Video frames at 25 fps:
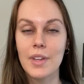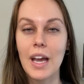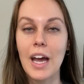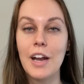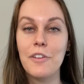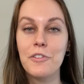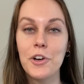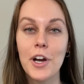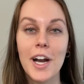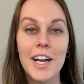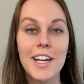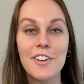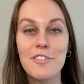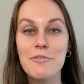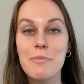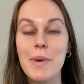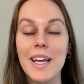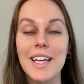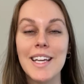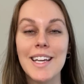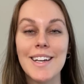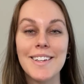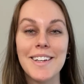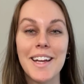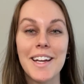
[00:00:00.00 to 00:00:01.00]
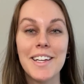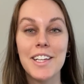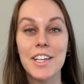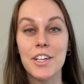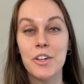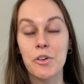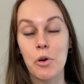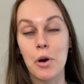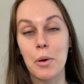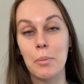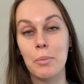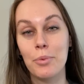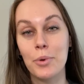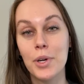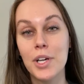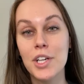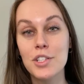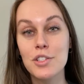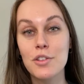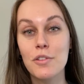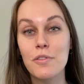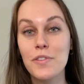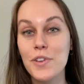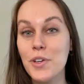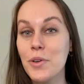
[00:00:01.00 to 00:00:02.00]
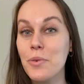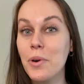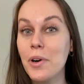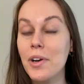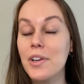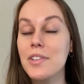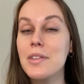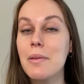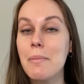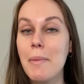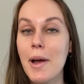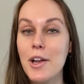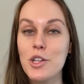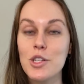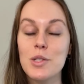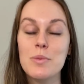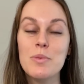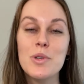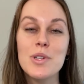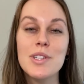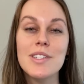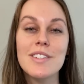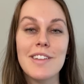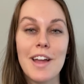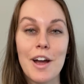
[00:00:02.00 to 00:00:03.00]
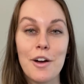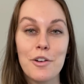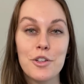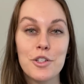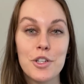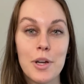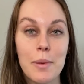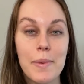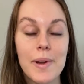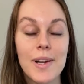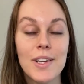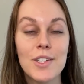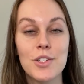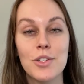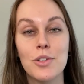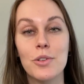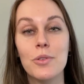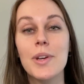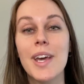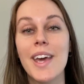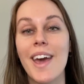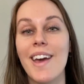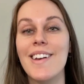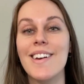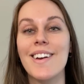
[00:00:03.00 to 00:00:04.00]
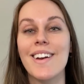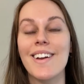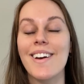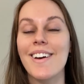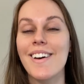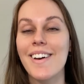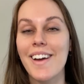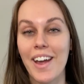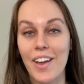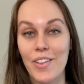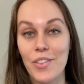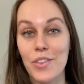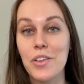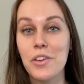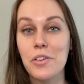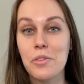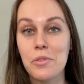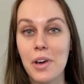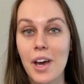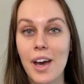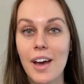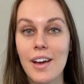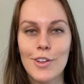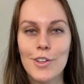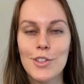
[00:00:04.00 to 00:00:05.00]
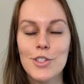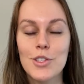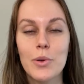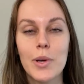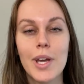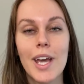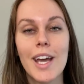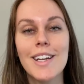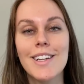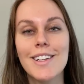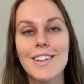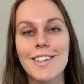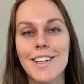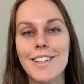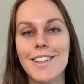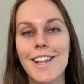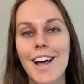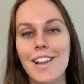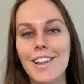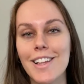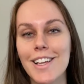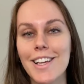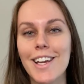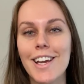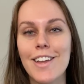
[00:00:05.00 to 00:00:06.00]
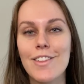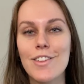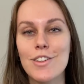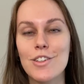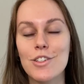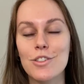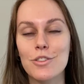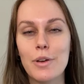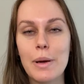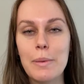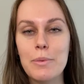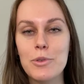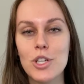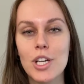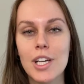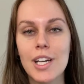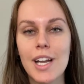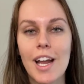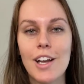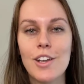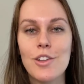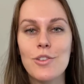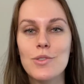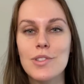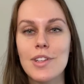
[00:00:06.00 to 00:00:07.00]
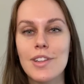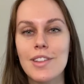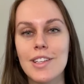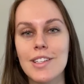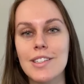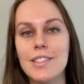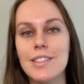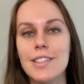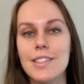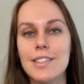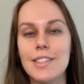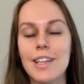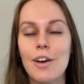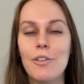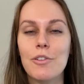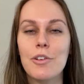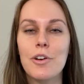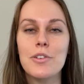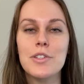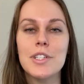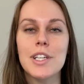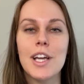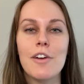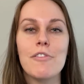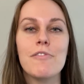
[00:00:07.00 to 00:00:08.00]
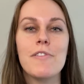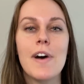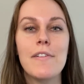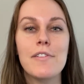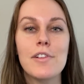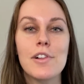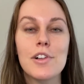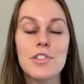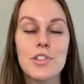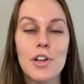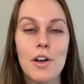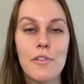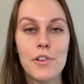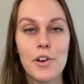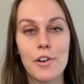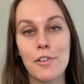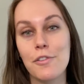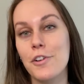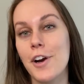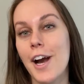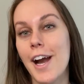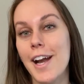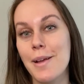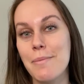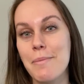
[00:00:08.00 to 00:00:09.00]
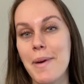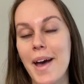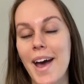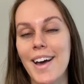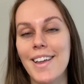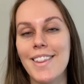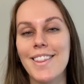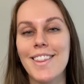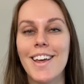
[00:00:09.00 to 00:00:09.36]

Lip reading: And for any of my Canadian or British viewers, Magic Spoon is now shipping to Canada and the UK. So again, click that link in the description and use this discount code to get $5 off your variety pack.